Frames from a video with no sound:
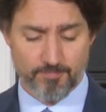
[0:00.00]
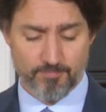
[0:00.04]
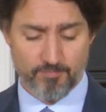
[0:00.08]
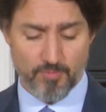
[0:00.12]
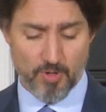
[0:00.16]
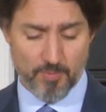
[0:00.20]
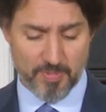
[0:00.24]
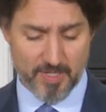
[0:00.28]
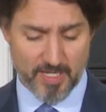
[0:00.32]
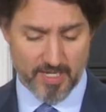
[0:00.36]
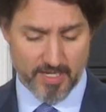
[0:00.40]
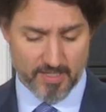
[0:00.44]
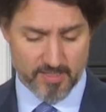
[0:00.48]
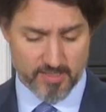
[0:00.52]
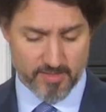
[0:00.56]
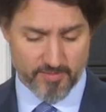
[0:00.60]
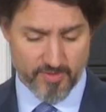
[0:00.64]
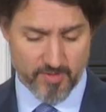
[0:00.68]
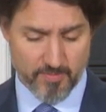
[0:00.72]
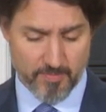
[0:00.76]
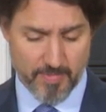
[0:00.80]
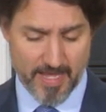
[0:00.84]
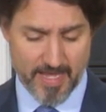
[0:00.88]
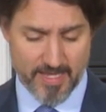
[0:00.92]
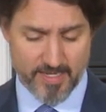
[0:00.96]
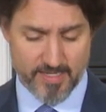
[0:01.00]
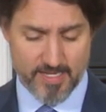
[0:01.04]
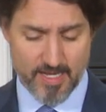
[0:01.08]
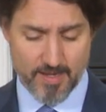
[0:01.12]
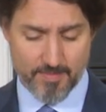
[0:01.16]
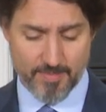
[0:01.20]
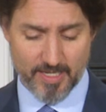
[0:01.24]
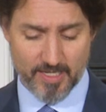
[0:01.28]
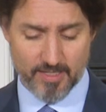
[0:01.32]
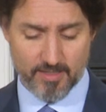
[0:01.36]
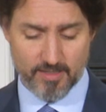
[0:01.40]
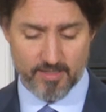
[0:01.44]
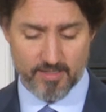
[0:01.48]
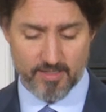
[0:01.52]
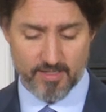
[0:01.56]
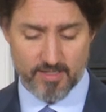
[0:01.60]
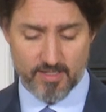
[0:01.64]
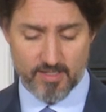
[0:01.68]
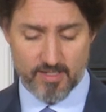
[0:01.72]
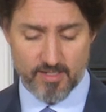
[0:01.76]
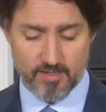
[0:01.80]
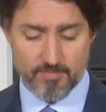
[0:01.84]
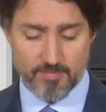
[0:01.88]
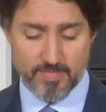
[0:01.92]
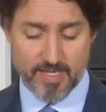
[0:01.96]
But because of the pandemic,
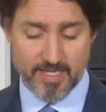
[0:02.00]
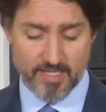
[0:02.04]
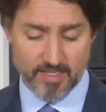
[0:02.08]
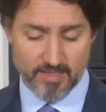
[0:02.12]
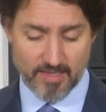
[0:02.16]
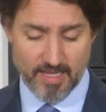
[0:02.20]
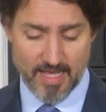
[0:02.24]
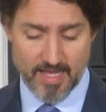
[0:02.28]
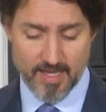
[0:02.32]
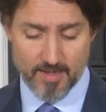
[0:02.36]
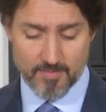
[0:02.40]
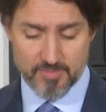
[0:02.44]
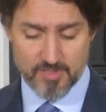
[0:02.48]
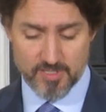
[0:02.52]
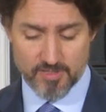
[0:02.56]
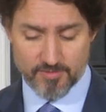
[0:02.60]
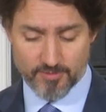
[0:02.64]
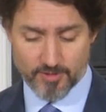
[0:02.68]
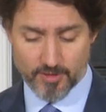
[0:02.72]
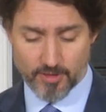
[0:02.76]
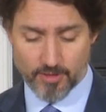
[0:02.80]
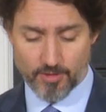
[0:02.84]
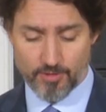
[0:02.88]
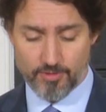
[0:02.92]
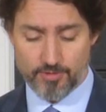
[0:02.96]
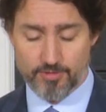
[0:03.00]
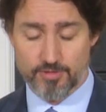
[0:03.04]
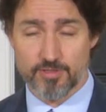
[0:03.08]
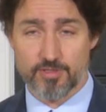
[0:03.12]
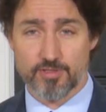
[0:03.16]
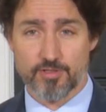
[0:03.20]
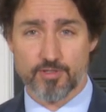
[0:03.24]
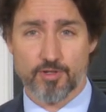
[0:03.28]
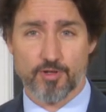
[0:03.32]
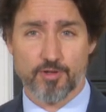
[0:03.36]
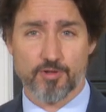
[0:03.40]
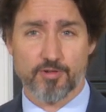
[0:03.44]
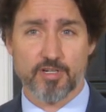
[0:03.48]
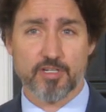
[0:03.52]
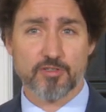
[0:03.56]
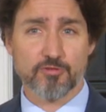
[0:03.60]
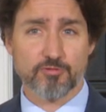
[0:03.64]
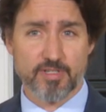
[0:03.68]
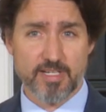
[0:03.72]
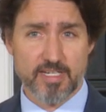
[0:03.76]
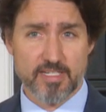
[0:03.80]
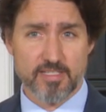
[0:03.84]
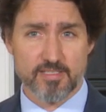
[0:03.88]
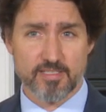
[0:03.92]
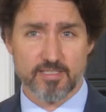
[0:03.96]
many labs have closed or at
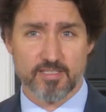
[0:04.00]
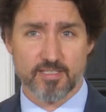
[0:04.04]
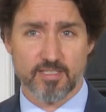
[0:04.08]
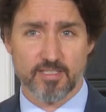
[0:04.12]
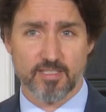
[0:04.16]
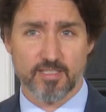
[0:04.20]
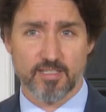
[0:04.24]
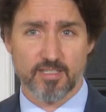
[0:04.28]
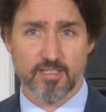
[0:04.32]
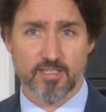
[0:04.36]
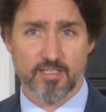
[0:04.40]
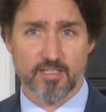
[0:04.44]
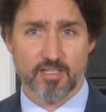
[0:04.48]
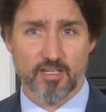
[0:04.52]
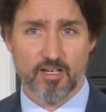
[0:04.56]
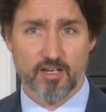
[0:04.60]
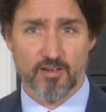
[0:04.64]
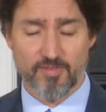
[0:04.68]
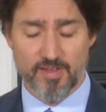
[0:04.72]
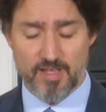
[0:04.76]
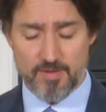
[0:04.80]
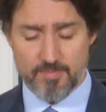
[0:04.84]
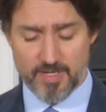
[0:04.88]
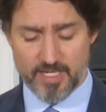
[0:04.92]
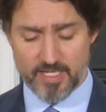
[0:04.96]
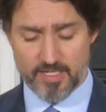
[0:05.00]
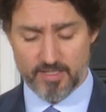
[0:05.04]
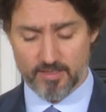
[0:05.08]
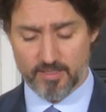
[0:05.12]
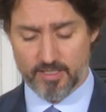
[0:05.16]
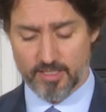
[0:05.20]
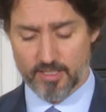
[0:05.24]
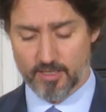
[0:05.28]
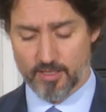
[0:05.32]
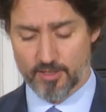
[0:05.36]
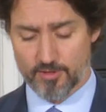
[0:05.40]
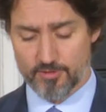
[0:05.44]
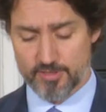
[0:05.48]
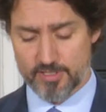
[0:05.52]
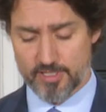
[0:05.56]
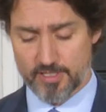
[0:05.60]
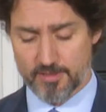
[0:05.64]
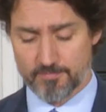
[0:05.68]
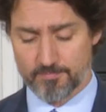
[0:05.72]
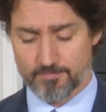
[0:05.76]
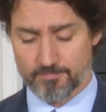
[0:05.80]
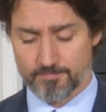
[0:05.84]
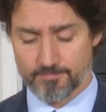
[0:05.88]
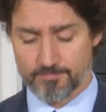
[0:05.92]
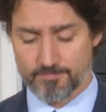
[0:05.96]
risk of imminently closing.
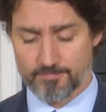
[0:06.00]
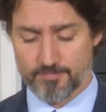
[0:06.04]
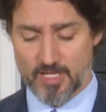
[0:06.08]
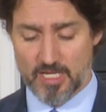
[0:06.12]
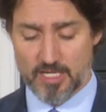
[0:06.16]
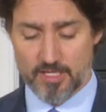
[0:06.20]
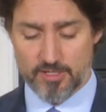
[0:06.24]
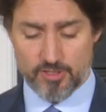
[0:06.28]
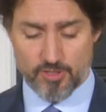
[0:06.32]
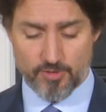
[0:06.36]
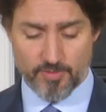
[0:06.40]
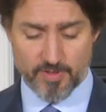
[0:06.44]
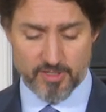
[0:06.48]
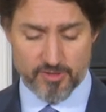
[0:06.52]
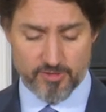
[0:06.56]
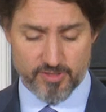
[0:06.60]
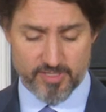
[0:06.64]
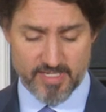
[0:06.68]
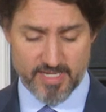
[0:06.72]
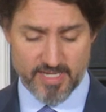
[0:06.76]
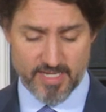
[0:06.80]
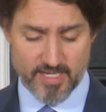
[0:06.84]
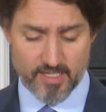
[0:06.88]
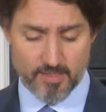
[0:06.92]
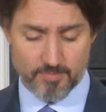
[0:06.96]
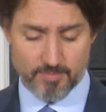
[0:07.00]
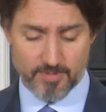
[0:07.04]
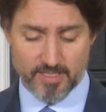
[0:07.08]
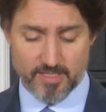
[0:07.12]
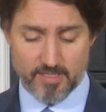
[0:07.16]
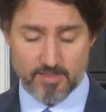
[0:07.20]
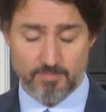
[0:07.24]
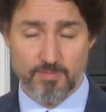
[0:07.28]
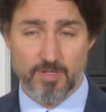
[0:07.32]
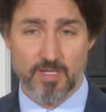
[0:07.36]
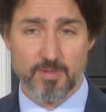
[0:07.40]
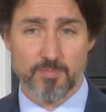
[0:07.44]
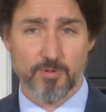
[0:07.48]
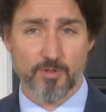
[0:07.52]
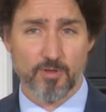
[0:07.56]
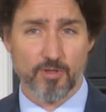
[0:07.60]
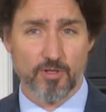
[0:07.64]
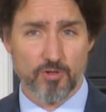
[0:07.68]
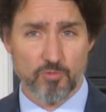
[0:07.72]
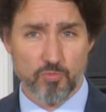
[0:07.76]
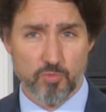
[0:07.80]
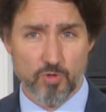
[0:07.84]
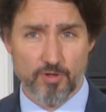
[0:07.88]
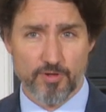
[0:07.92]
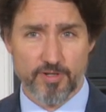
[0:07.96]
So understandably, people
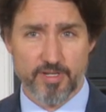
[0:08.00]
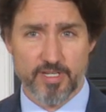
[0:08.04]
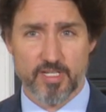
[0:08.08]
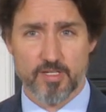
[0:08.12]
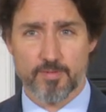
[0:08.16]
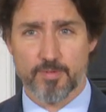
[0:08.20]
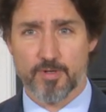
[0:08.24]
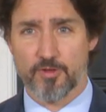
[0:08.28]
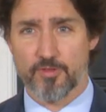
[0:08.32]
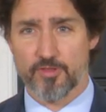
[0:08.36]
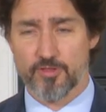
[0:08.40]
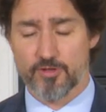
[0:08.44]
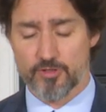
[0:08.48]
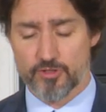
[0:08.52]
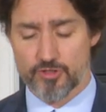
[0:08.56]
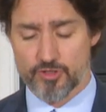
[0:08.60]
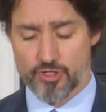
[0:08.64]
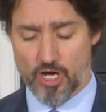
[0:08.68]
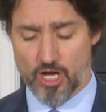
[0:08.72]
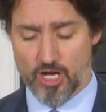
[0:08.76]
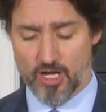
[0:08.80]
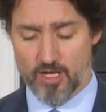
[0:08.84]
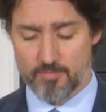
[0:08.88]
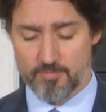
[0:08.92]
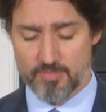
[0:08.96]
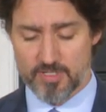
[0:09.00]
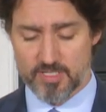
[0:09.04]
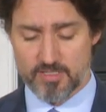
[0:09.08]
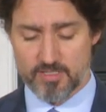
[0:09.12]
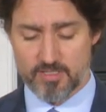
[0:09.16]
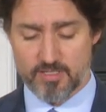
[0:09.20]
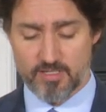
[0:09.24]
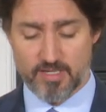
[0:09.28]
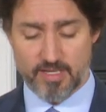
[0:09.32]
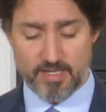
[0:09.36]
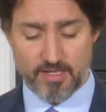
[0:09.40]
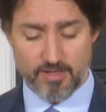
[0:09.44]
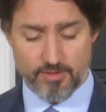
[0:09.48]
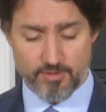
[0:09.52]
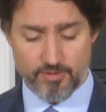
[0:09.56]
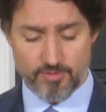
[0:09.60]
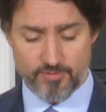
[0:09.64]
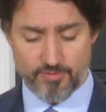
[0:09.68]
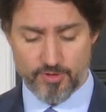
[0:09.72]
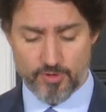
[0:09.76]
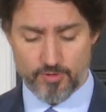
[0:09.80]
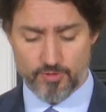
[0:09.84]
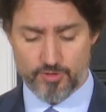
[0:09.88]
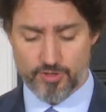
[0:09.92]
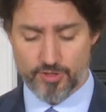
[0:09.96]
are worried about their jobs and their
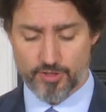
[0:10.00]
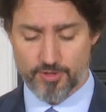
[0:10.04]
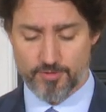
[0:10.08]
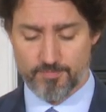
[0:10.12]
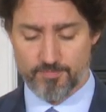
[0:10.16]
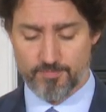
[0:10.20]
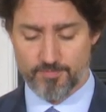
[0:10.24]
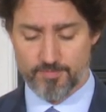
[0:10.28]
future.